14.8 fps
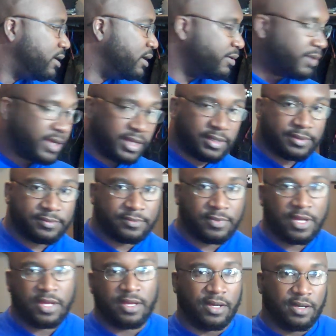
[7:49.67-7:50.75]
Anyway,
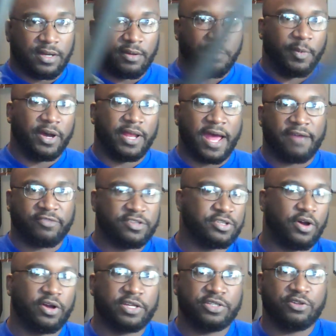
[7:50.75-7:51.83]
but after
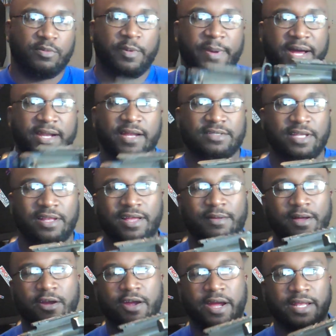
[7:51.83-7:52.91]
talking to him about it, I was like,
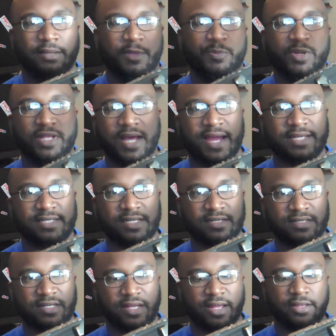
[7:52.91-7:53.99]
oh, alright, let me put the
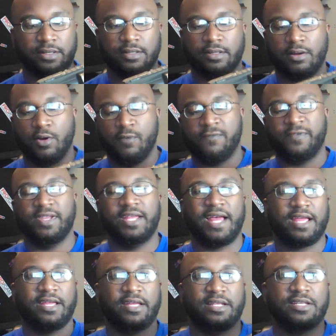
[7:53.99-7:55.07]
ICS together. Hopefully I
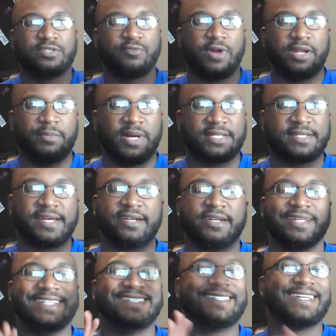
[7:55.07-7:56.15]
can get this running by
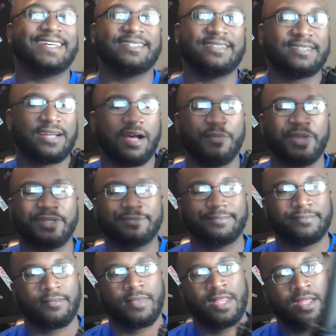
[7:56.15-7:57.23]
Saturday. He says he's coming.
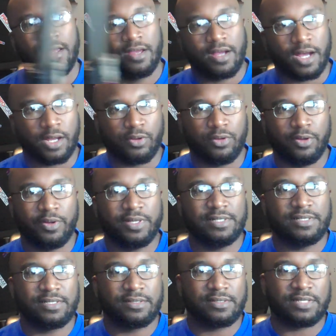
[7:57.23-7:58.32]
I don't know.
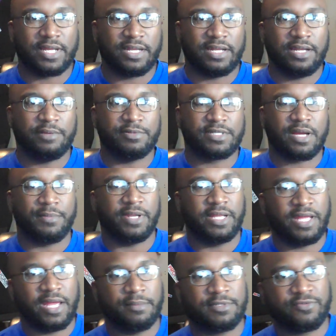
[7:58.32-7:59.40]
He's said that he was coming to
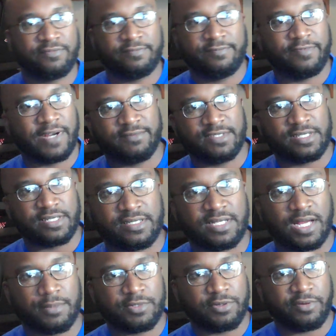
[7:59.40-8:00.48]
games 5 or
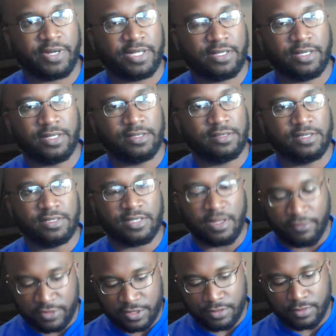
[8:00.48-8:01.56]
times already, and he's
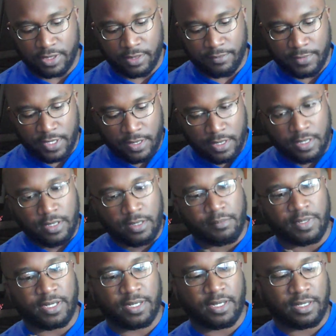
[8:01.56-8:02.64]
never shown up.
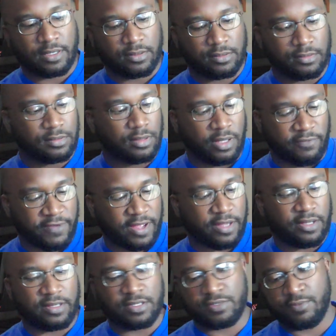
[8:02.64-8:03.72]
But if I can
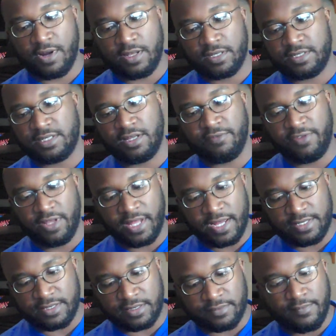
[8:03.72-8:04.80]
get this run, let's see if he
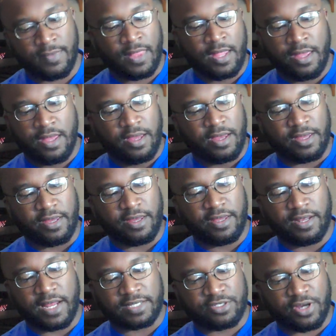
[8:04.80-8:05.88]
likes it.
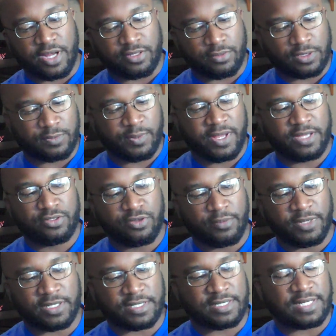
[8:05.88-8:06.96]
And I tried to explain to him
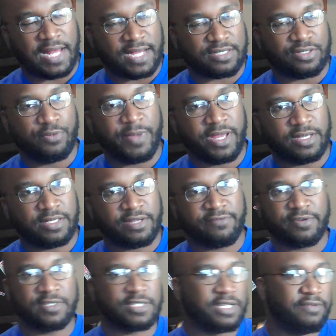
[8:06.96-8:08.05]
that the stocks do make a
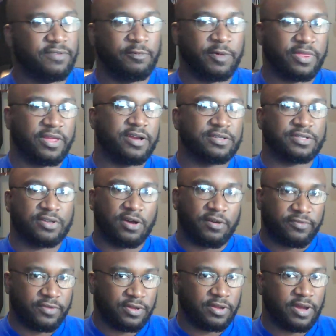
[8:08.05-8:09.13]
difference, even with
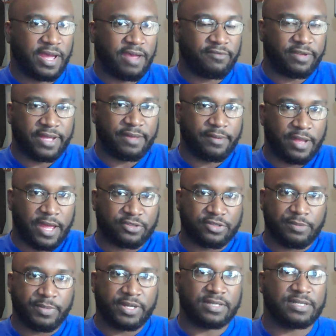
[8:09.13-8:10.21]
airsoft, you know, having that
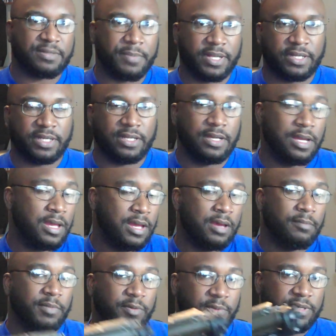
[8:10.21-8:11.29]
extra bit of stability.
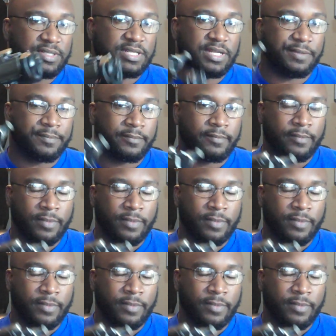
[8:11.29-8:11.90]
But we'll see.